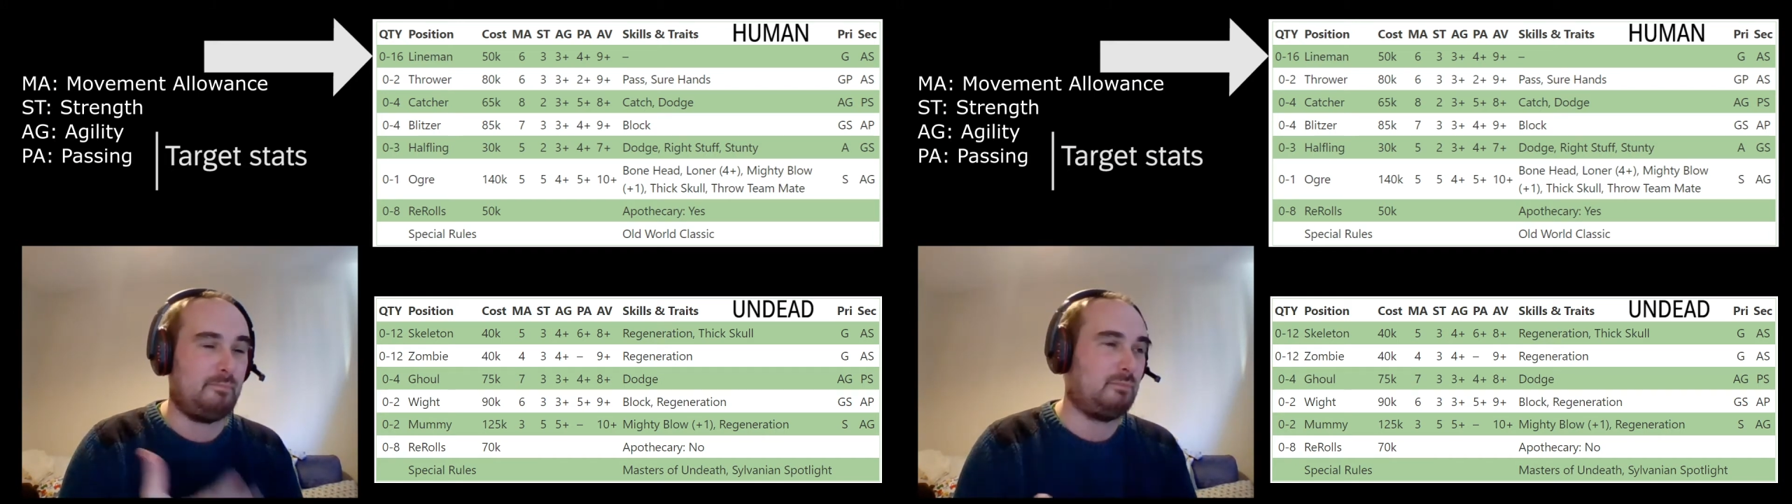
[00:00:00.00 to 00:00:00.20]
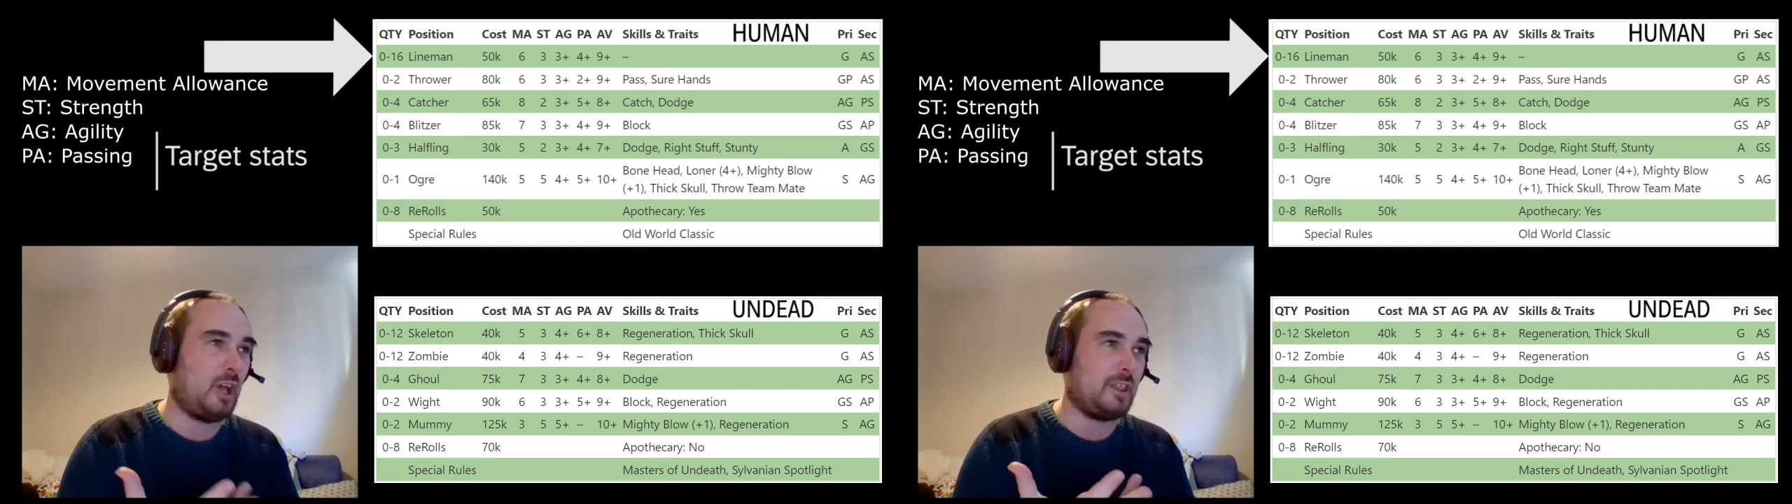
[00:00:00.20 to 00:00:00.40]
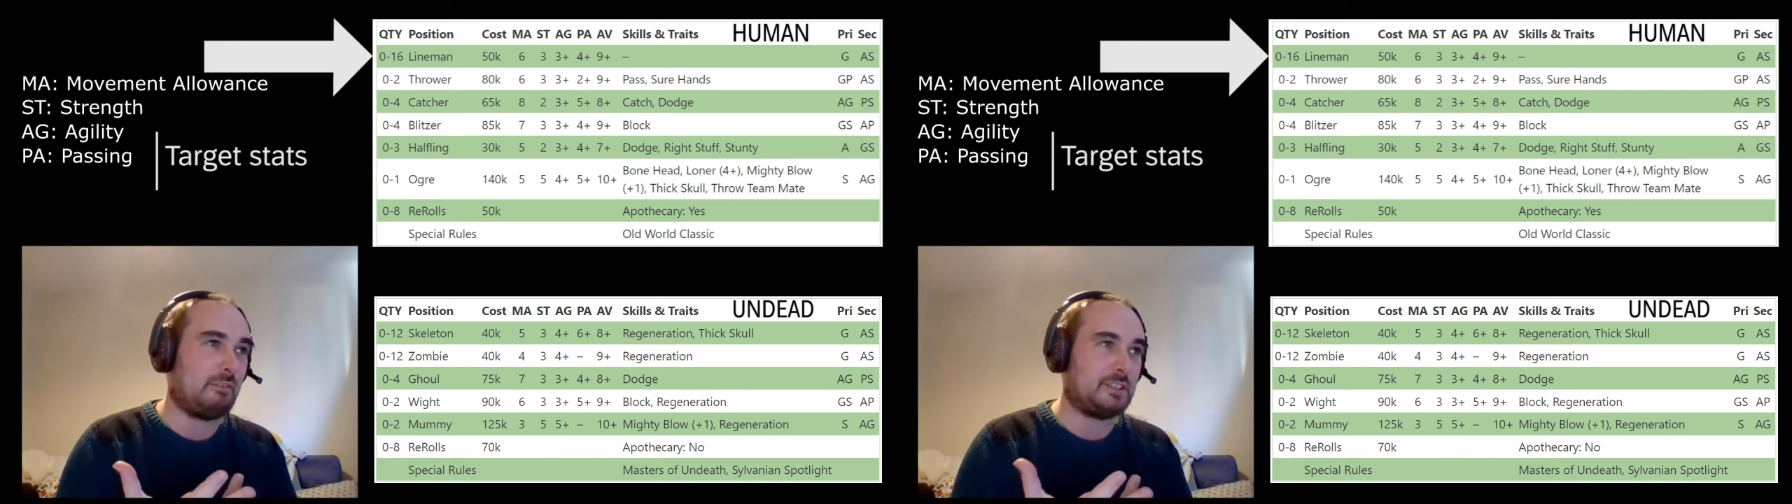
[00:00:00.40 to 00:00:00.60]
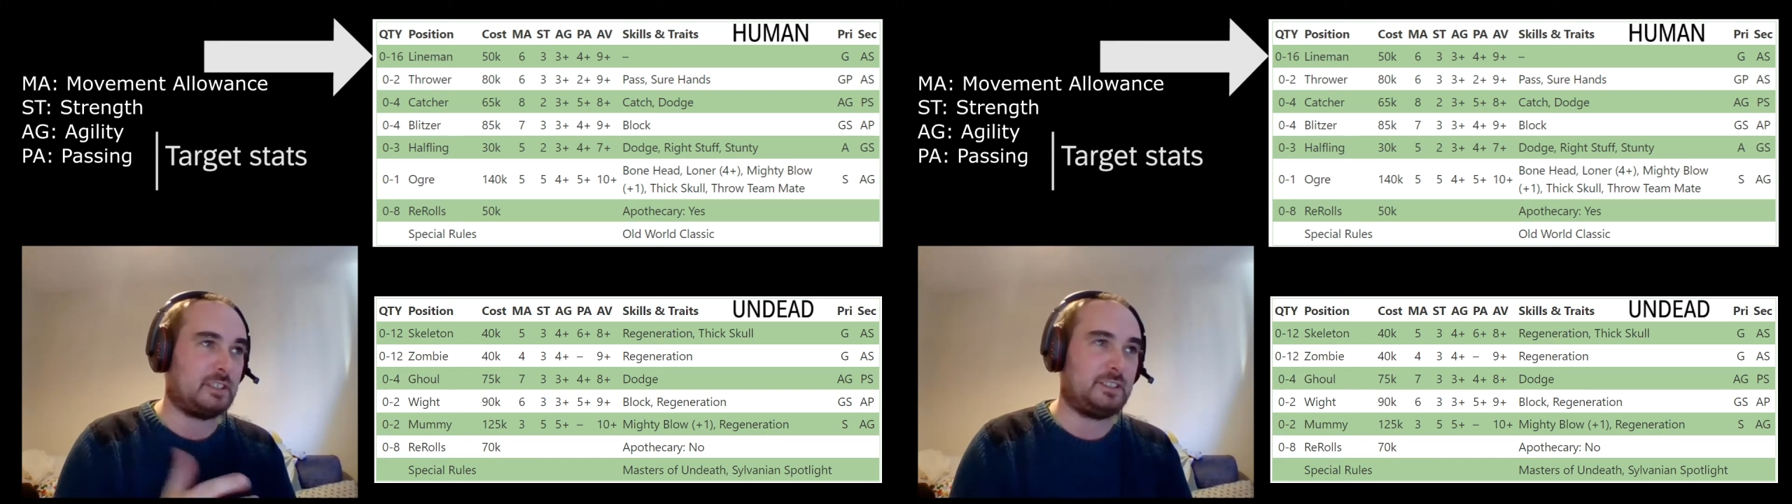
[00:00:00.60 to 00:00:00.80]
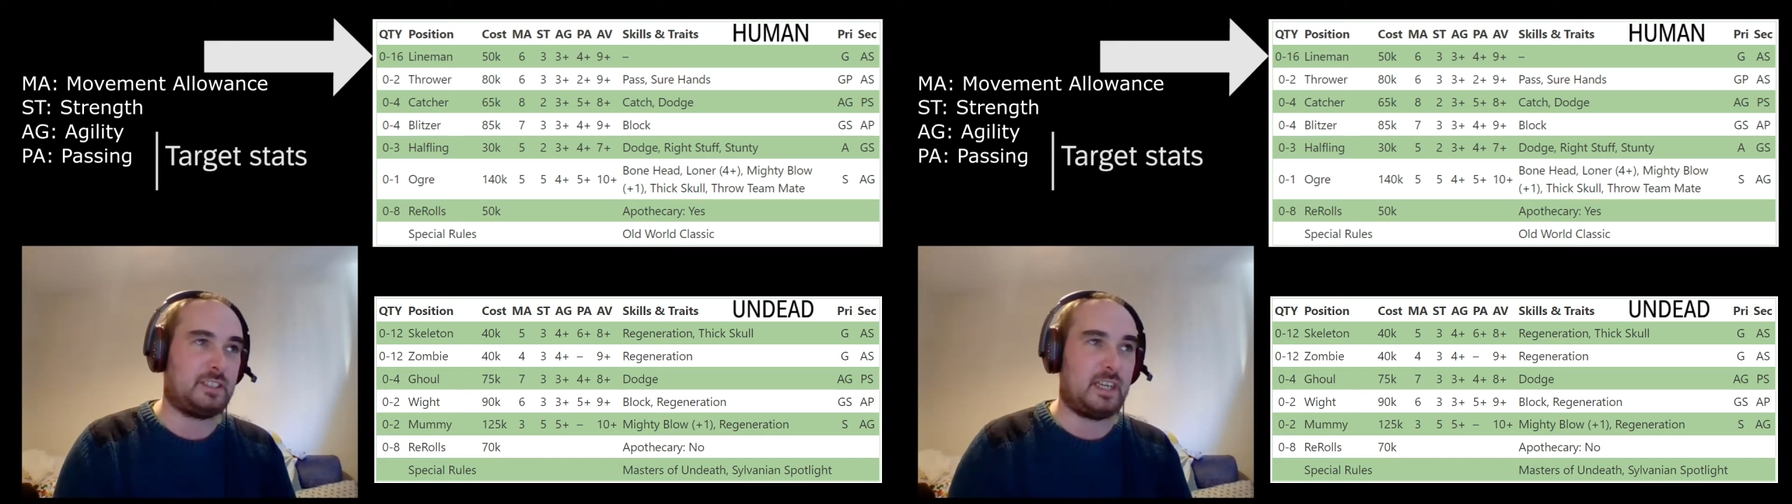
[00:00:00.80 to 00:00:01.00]
like the rest of
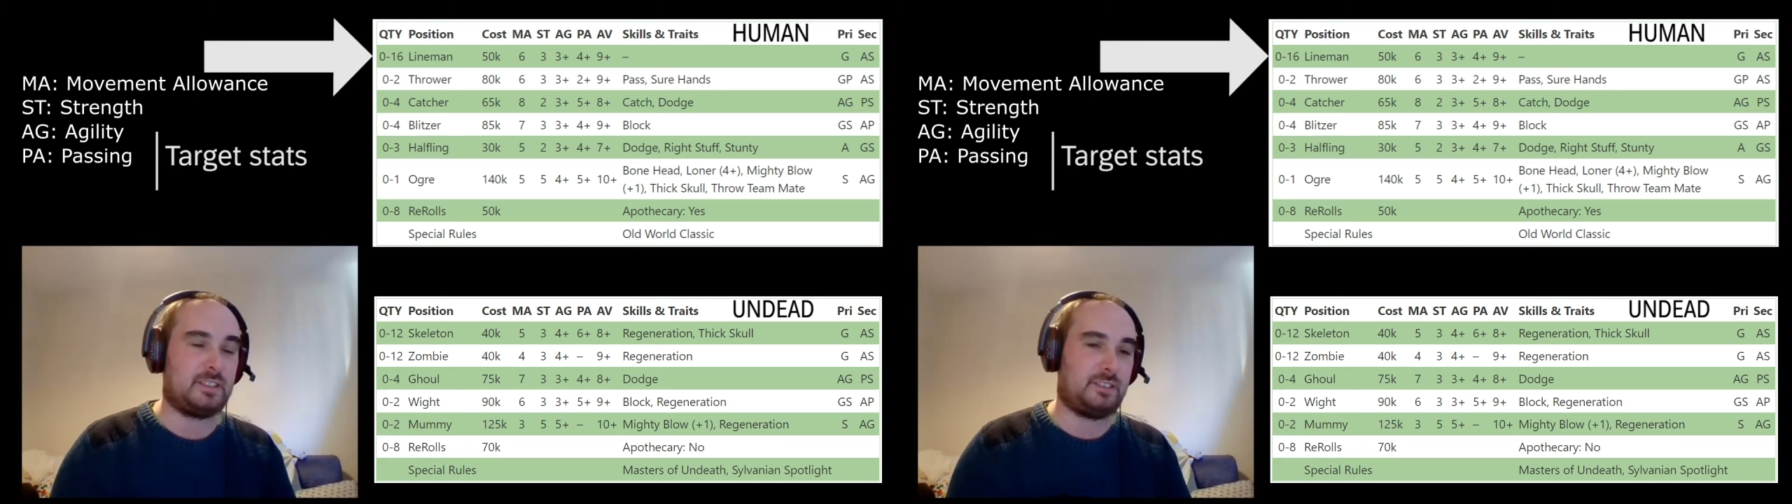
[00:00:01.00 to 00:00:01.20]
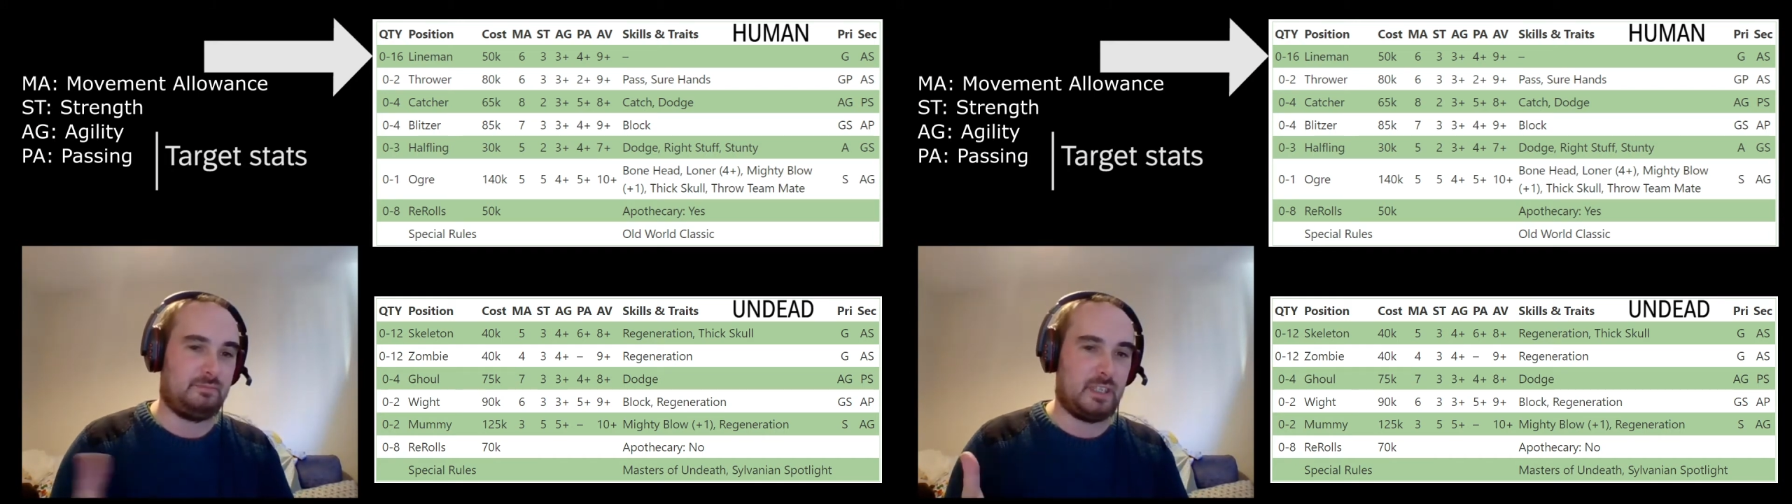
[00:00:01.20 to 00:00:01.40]
their stats,